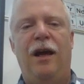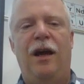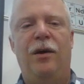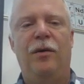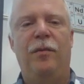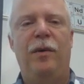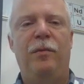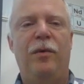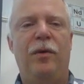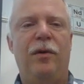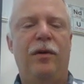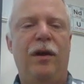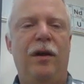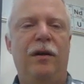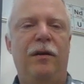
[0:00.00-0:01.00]
I
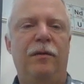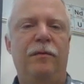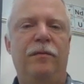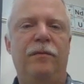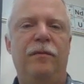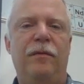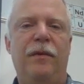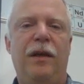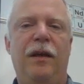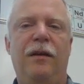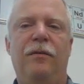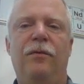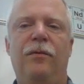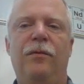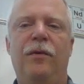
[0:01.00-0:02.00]
remember uh,
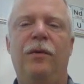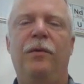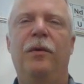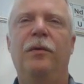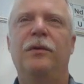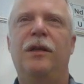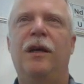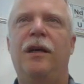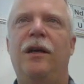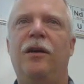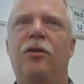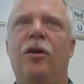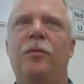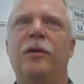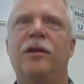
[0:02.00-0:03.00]
when we were studying
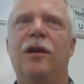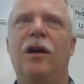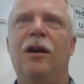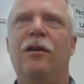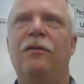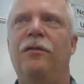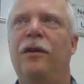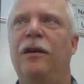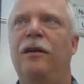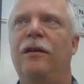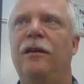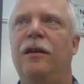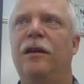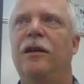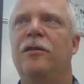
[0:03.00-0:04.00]
chromatography
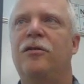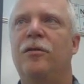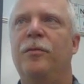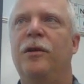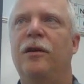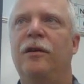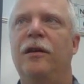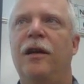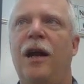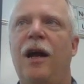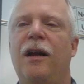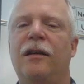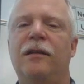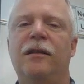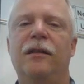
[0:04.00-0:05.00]
and instrumental
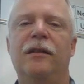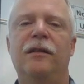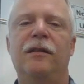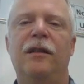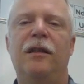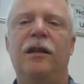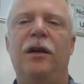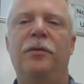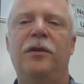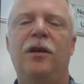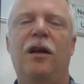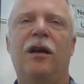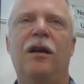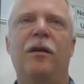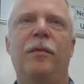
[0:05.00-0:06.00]
analysis, they were
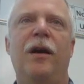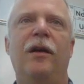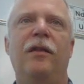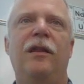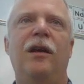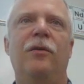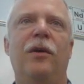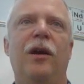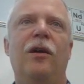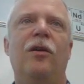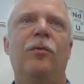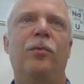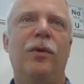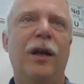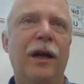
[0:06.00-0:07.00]
talking about
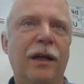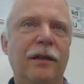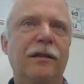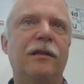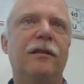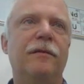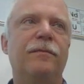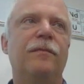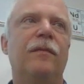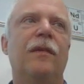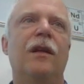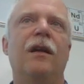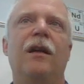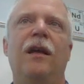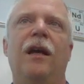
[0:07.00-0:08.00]
theoretical plates.
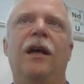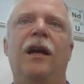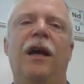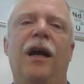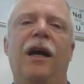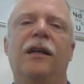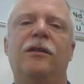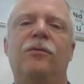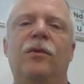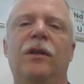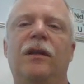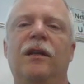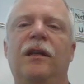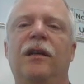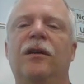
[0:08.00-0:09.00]
and I asked
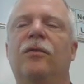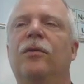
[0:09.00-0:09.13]
what the deal